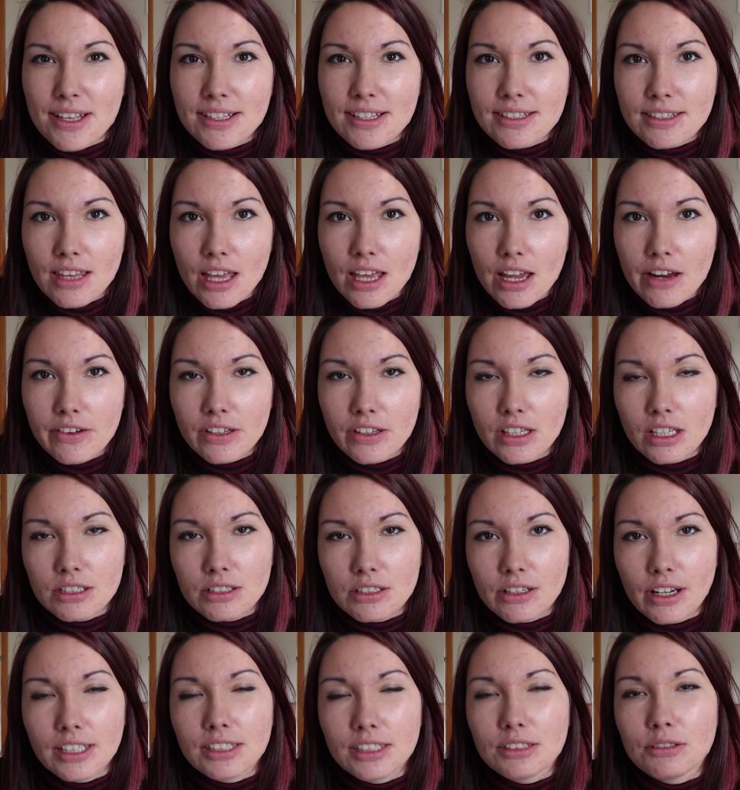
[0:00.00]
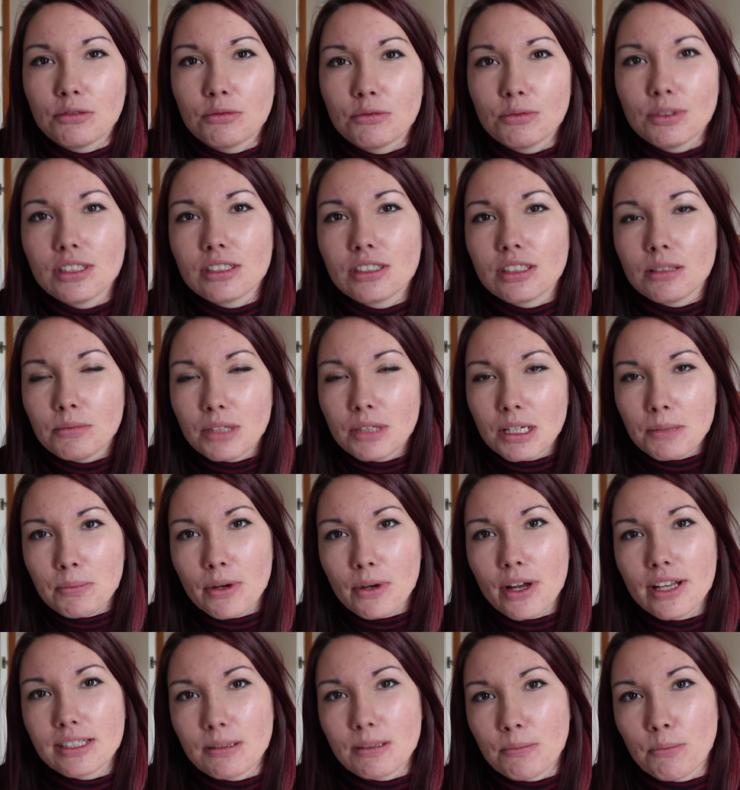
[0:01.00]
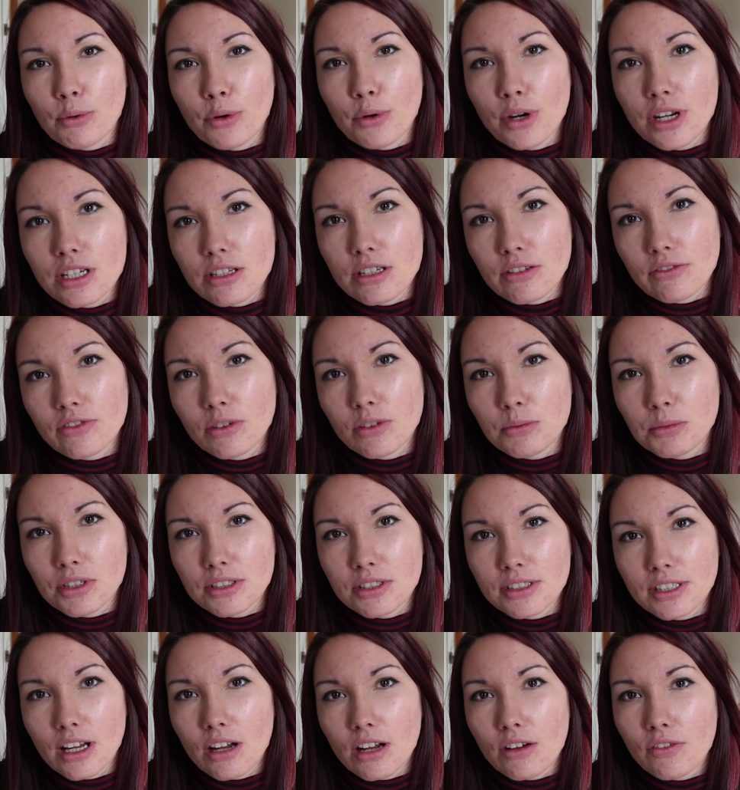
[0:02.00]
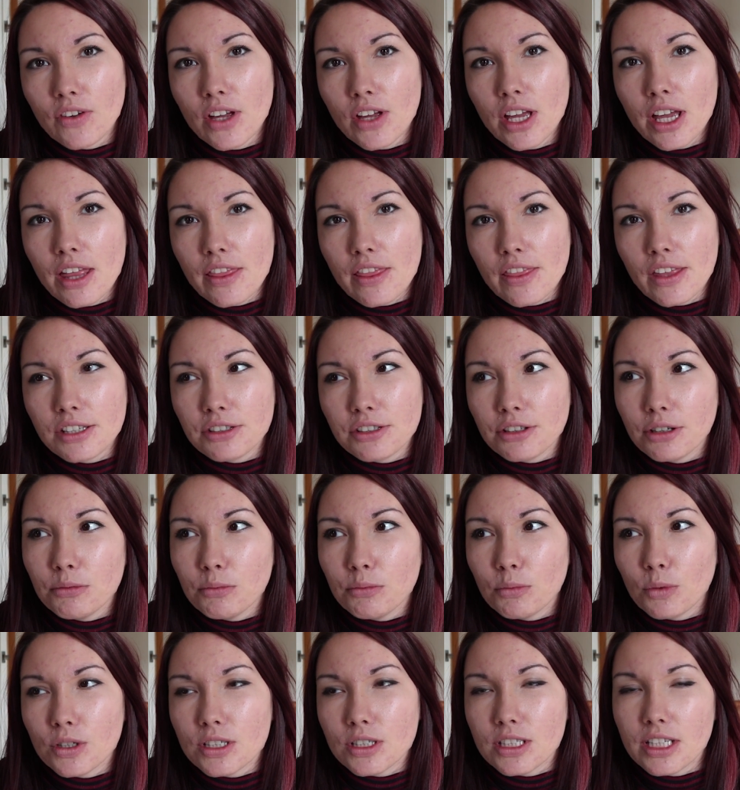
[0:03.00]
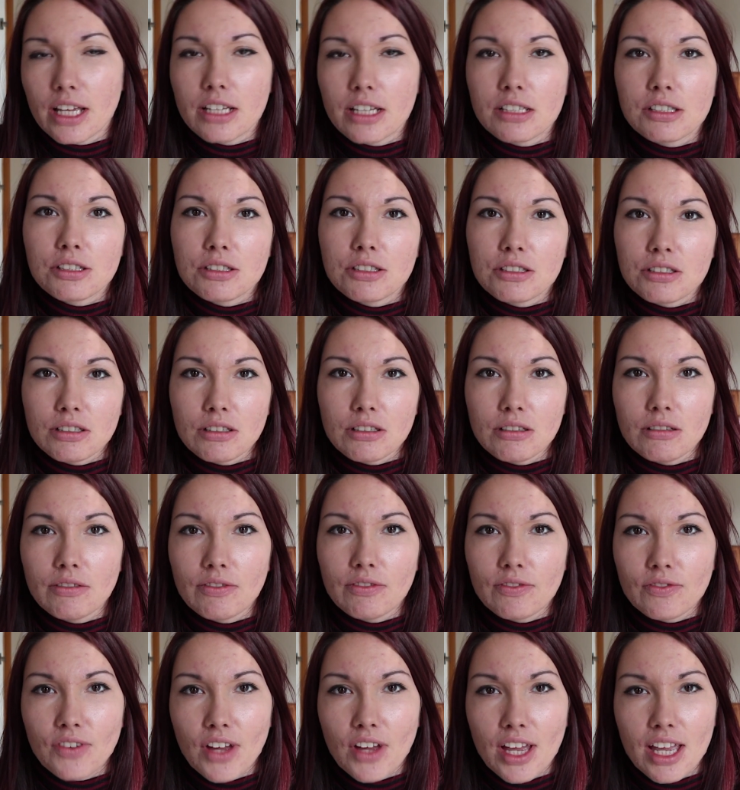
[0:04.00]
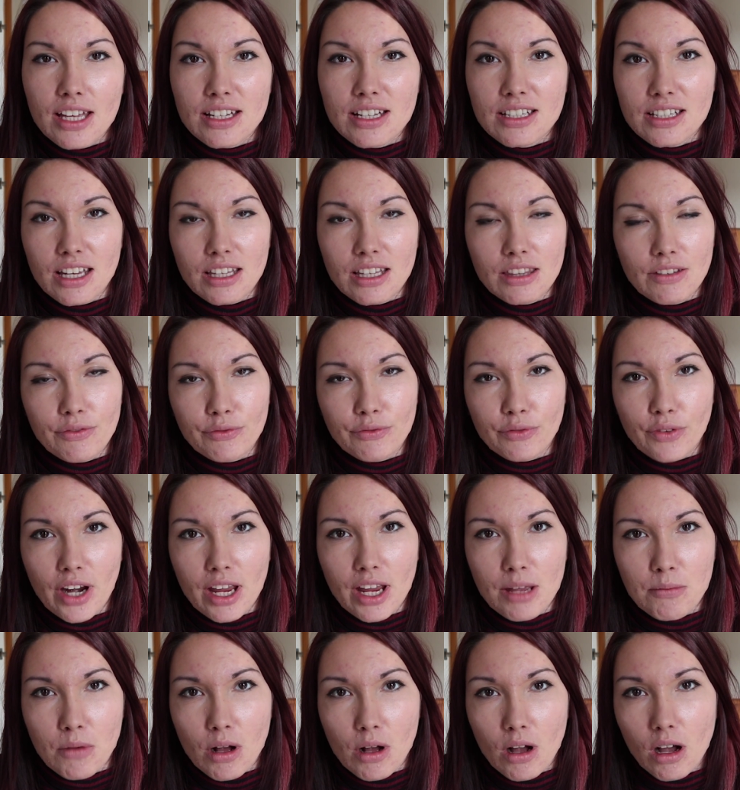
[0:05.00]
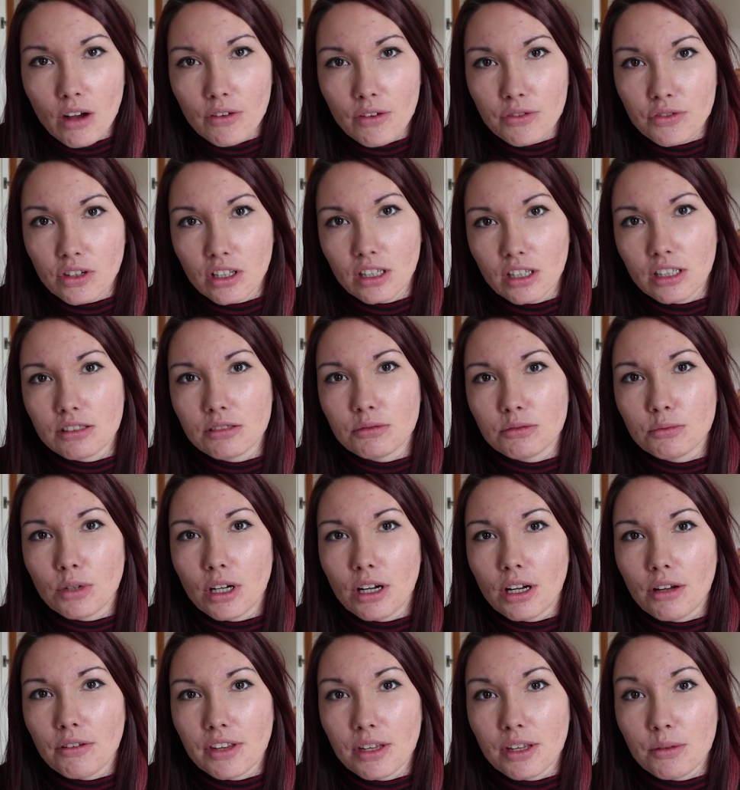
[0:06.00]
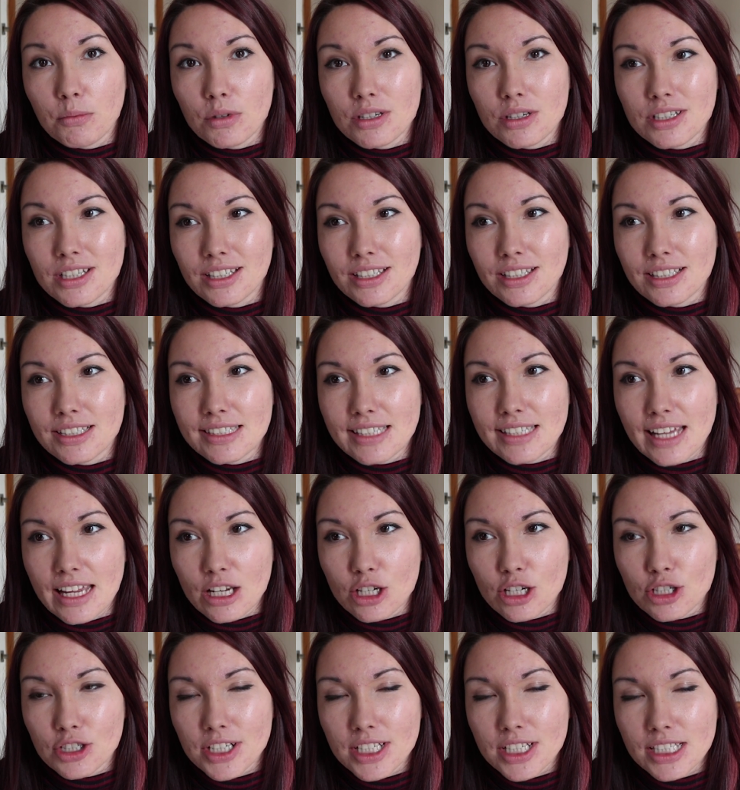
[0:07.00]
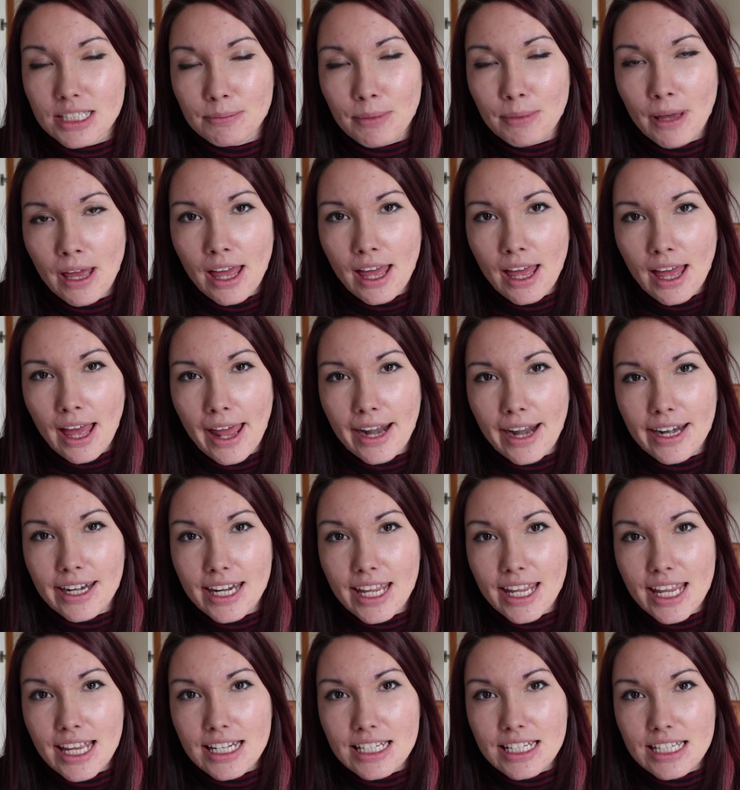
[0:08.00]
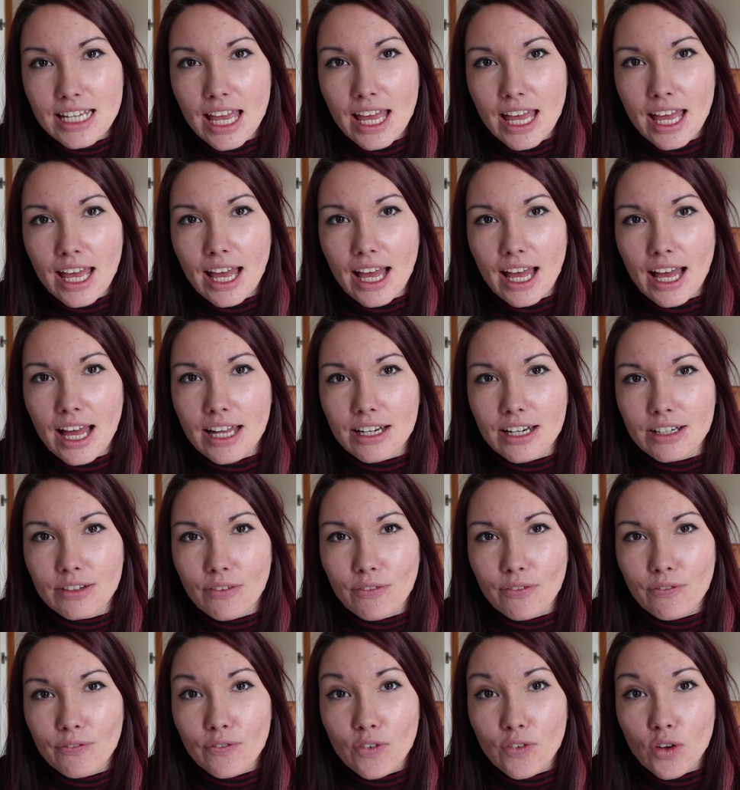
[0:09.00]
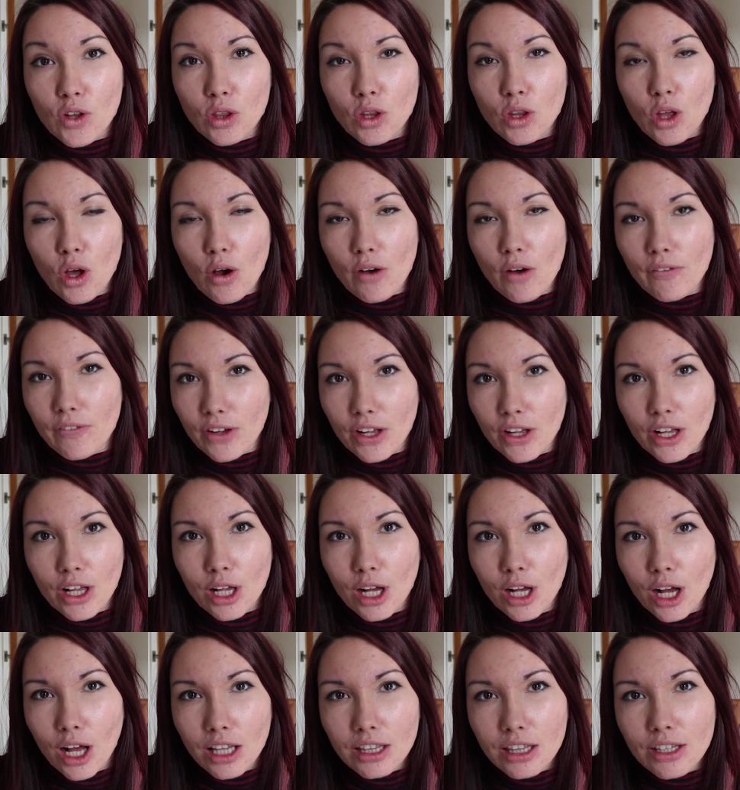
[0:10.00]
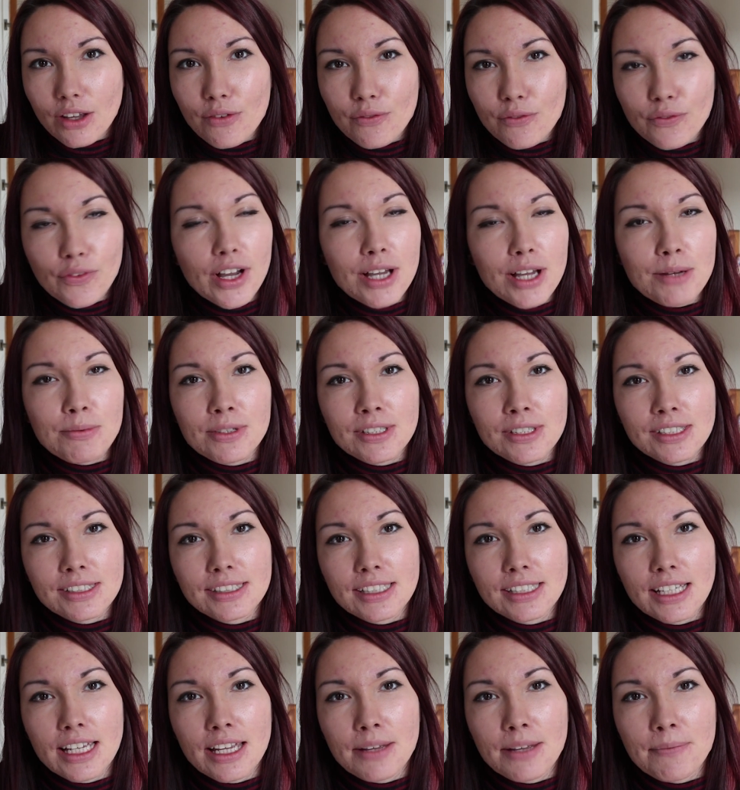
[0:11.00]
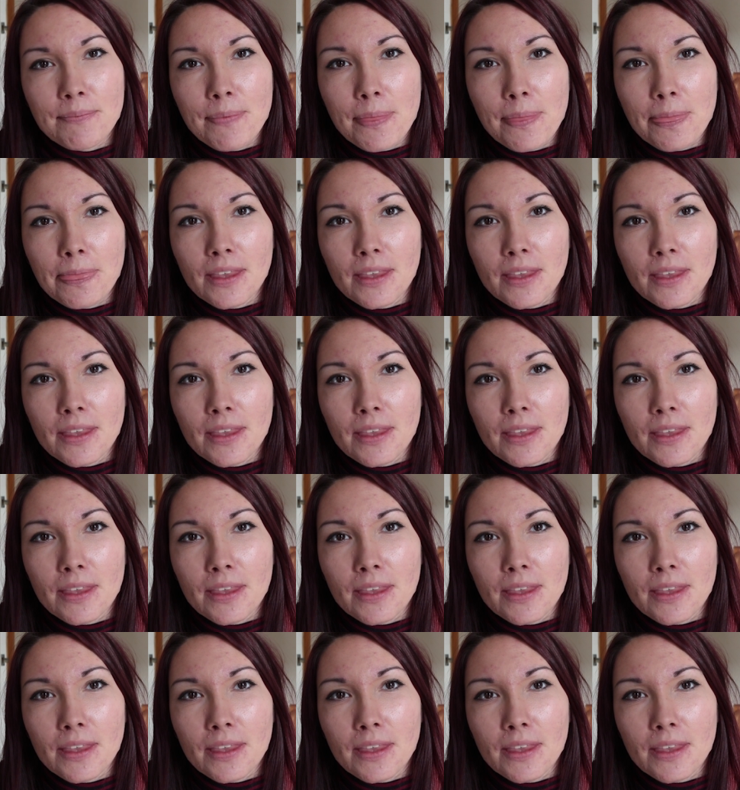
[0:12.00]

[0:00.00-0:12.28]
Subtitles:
It's there in the title. When somebody buys a print from yourself, they don't want it to fade in the frame after a little while. They want it to stay crisp and neat and full of colour vibrancy.